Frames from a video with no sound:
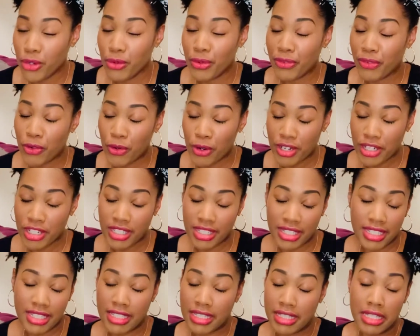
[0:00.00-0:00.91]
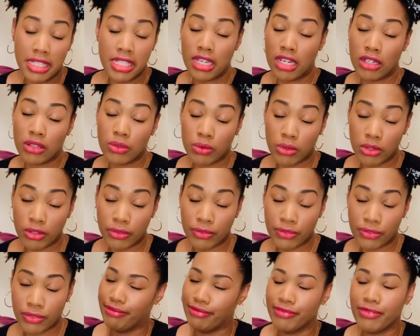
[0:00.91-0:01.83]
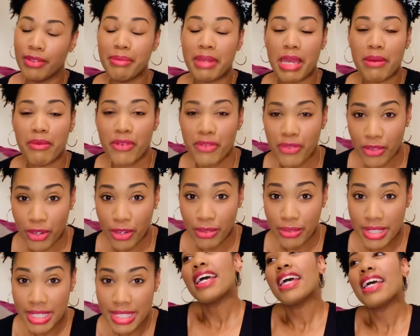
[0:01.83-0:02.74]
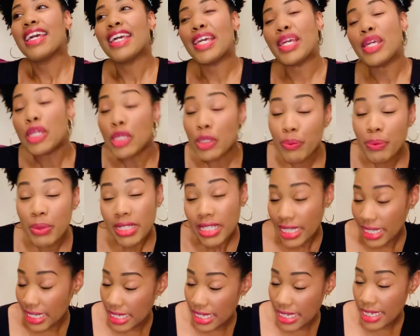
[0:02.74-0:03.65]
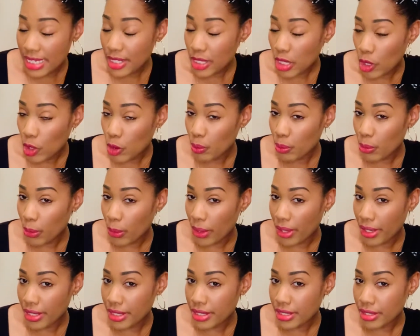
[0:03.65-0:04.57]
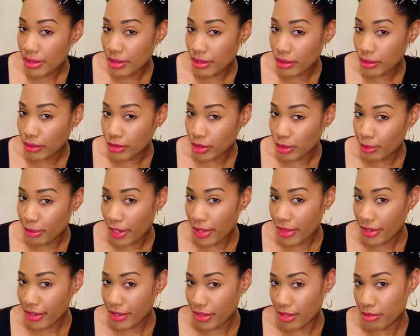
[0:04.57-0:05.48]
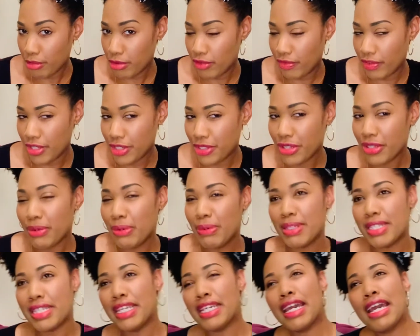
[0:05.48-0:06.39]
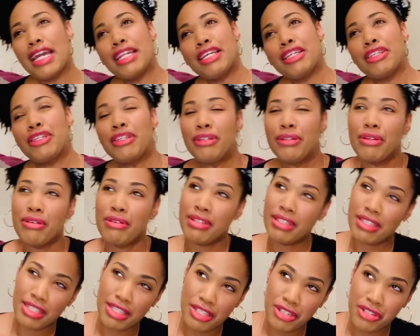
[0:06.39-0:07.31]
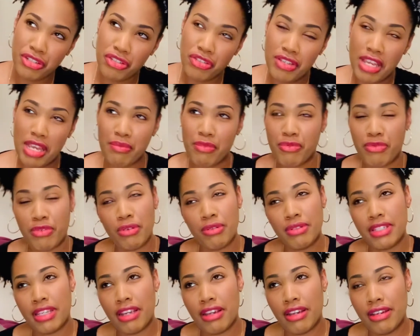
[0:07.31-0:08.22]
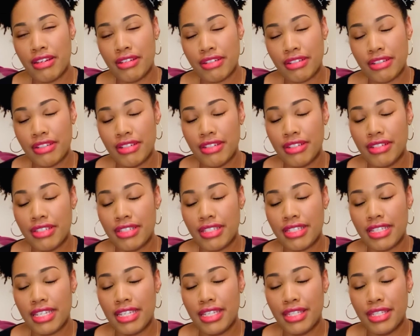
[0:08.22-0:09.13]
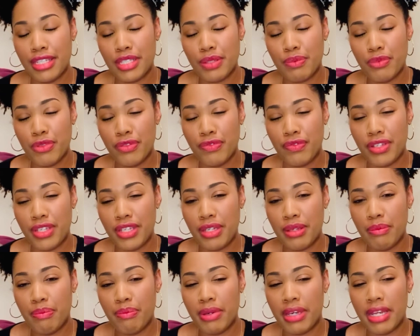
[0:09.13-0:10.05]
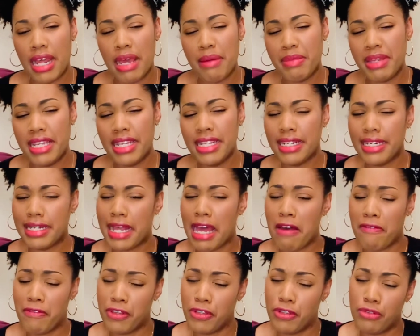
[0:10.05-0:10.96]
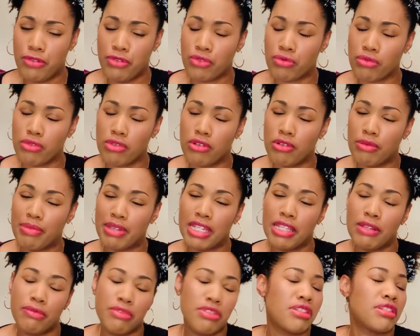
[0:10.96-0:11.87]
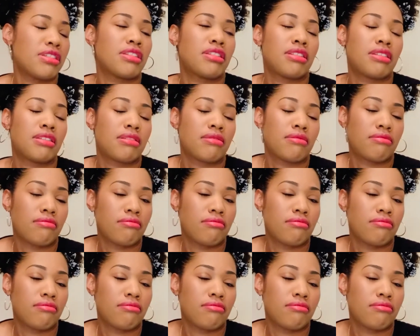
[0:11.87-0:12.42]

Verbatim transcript: of course is the young wolf from Game of Thrones. He plays Homeboy's older brother in the movie. So it was like kind of cute seeing two Game of Thrones characters in this movie. But I mean, he didn't have a huge role, but he was just